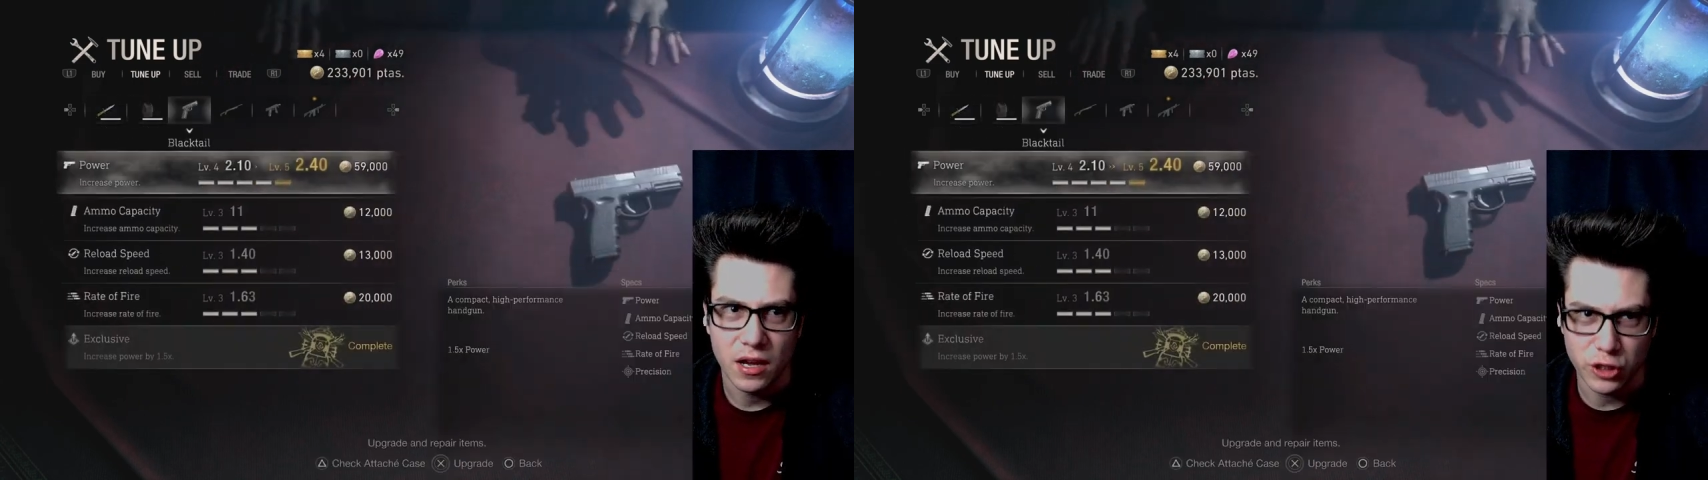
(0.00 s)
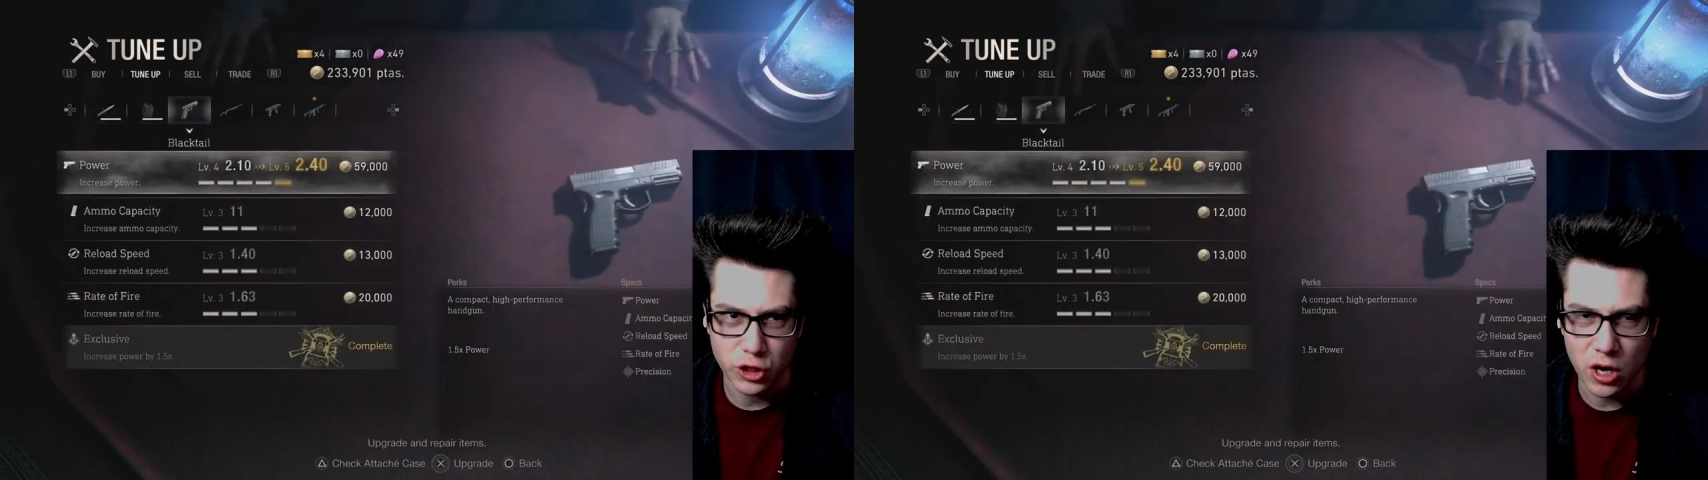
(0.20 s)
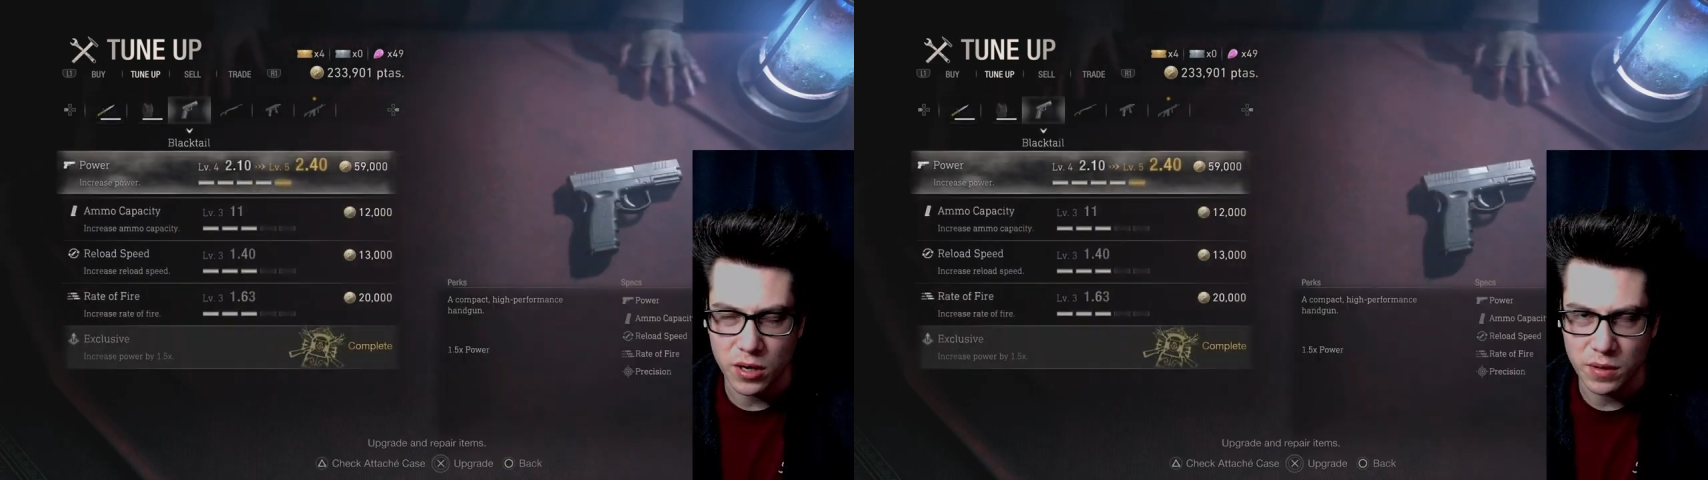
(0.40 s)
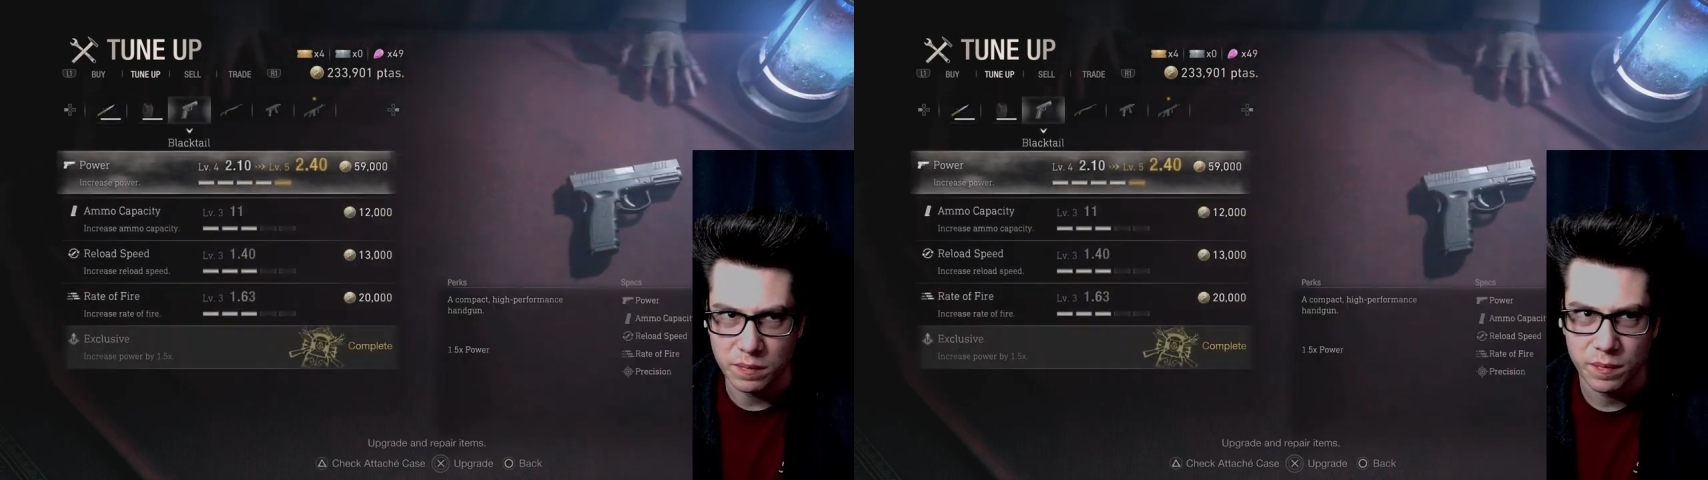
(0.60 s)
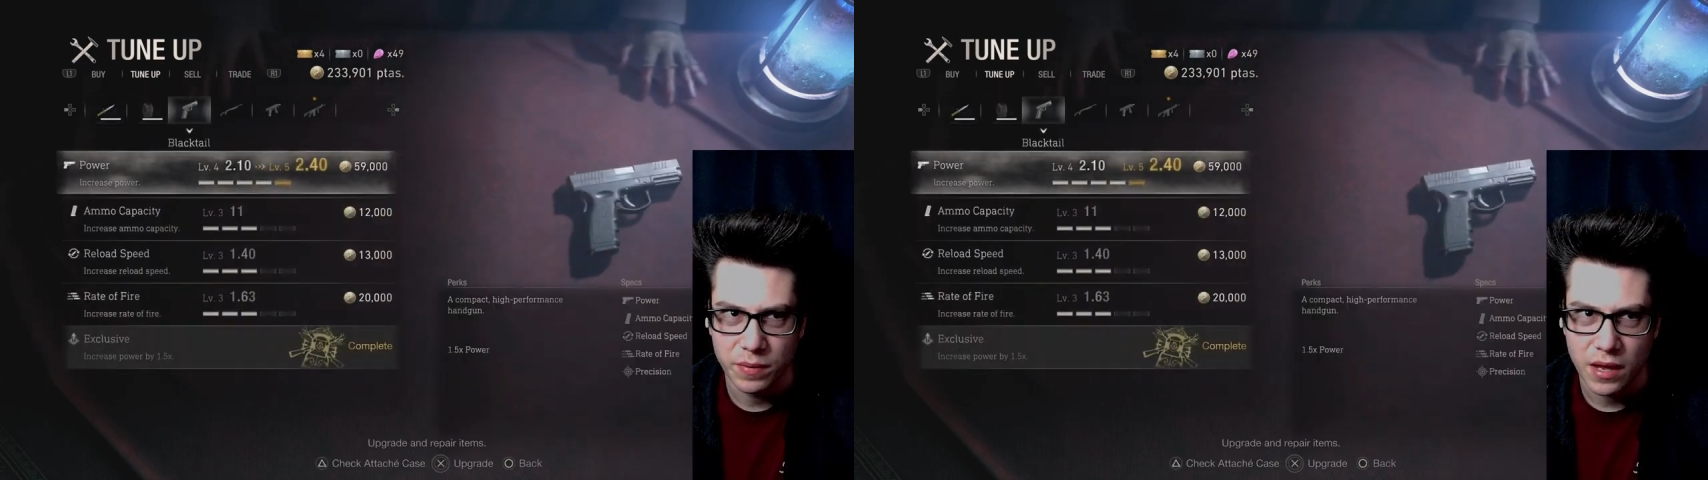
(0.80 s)
charm
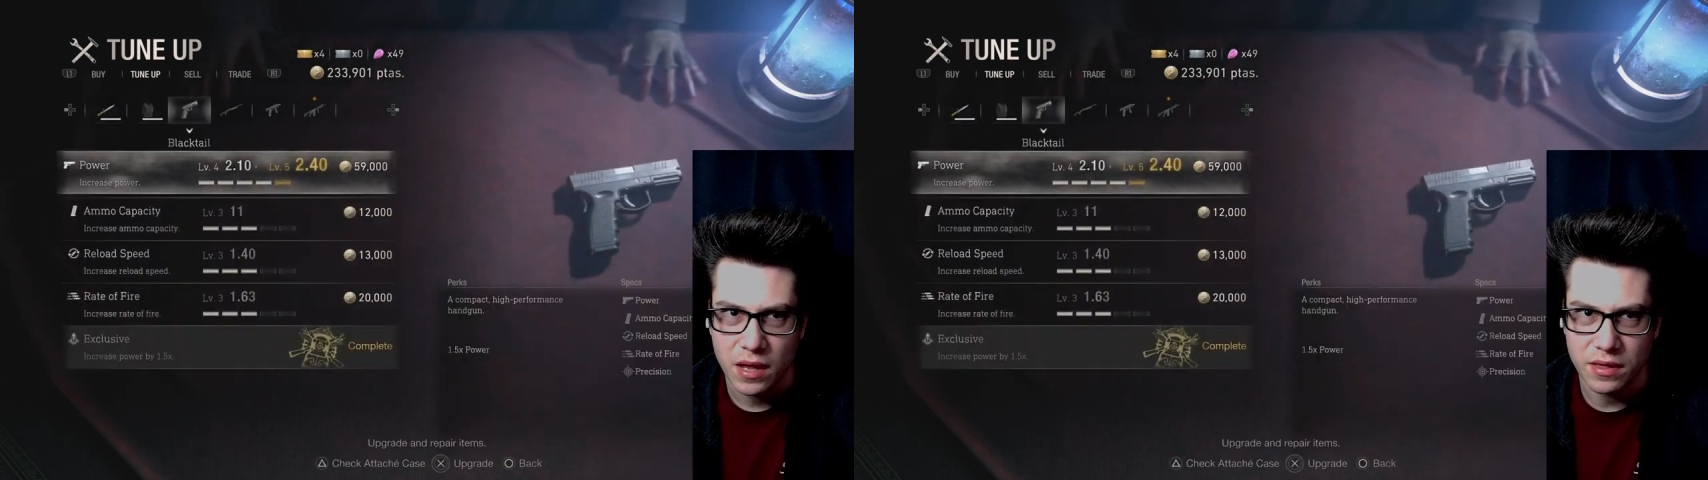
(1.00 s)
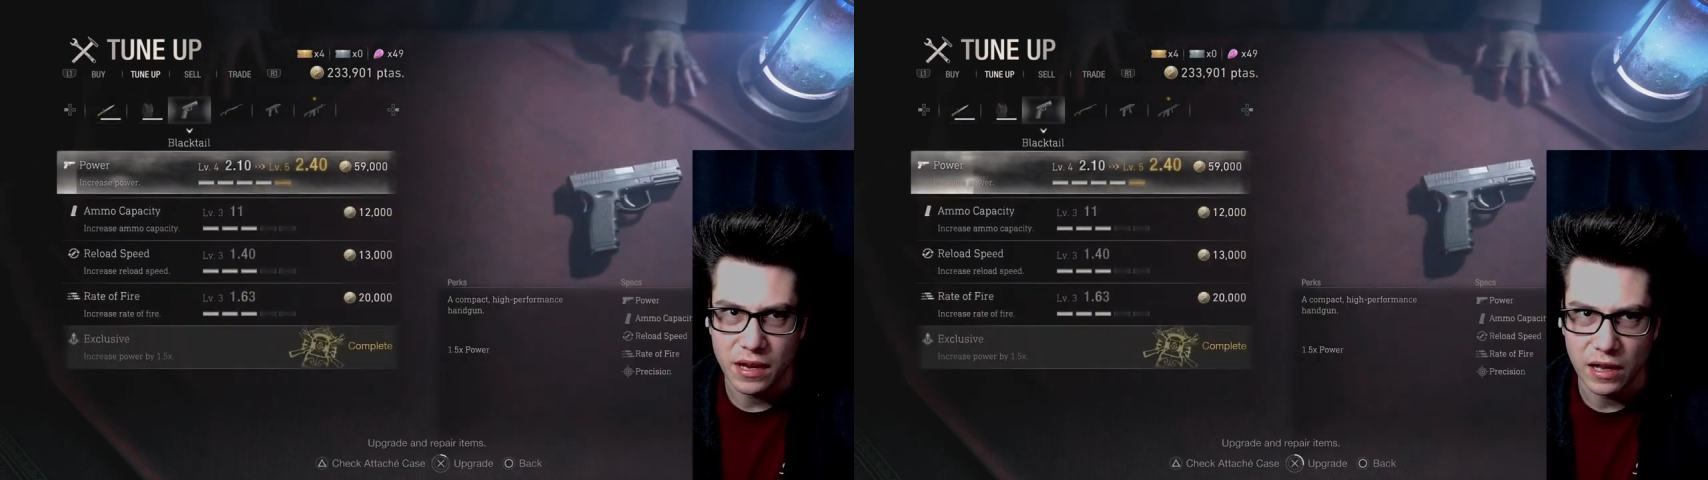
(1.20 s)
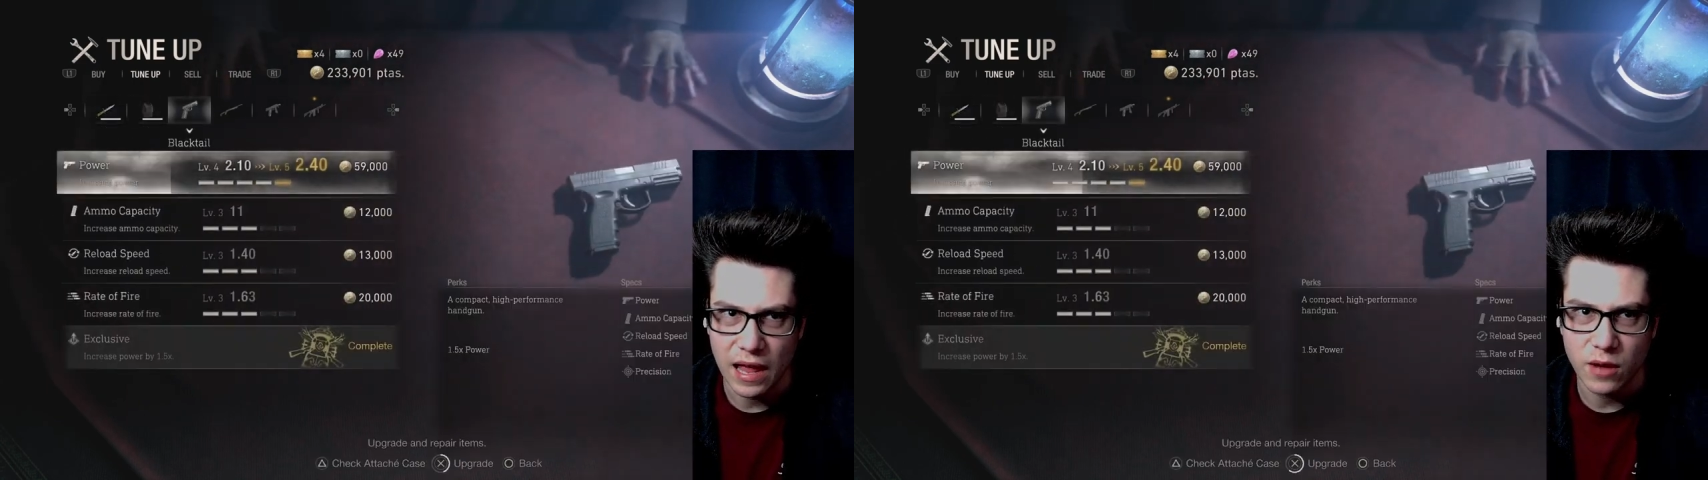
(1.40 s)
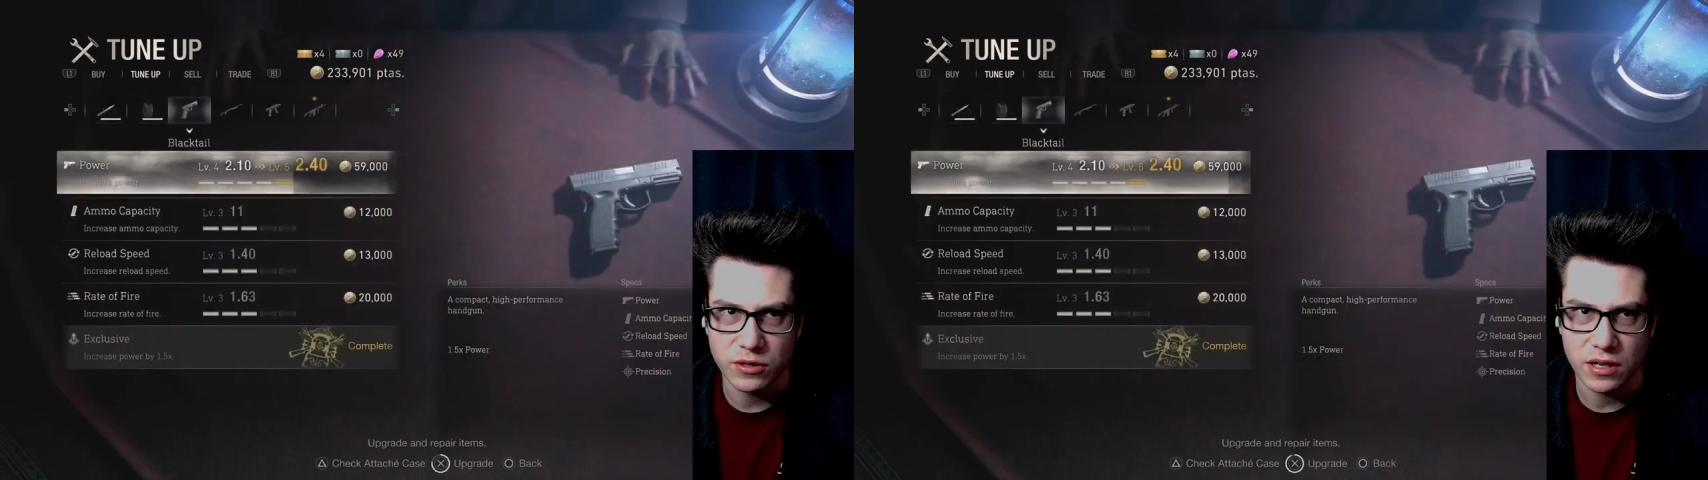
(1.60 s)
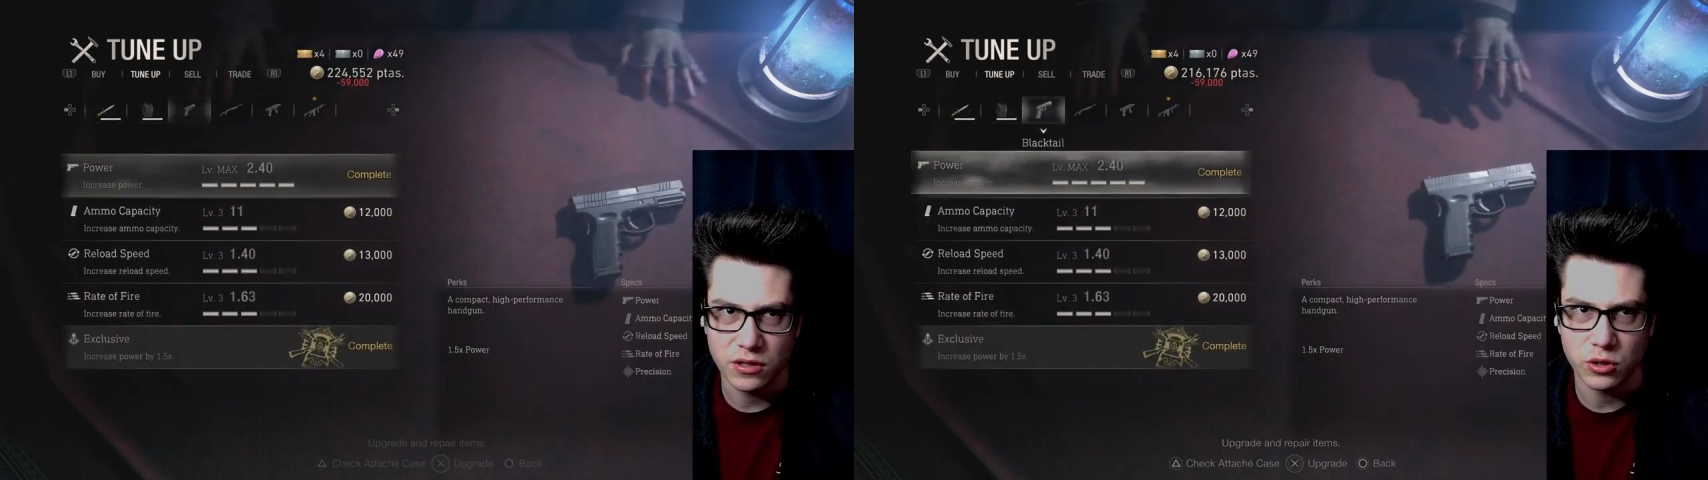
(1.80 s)
that
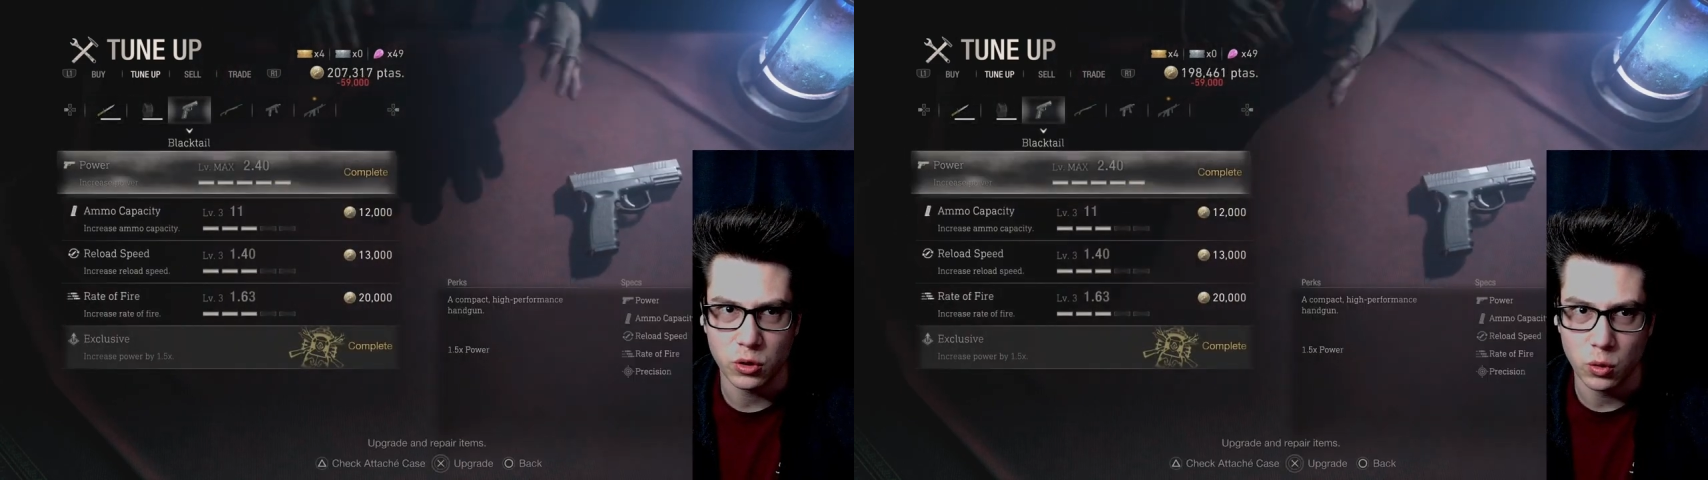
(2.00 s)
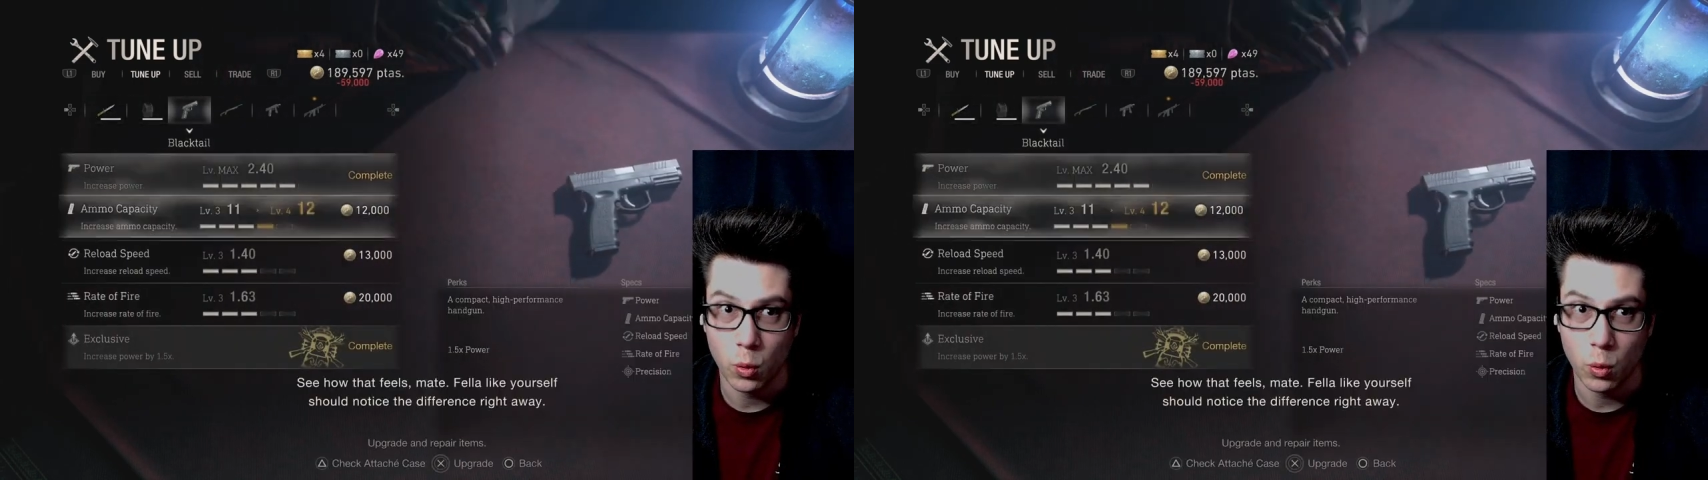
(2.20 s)
allows us to.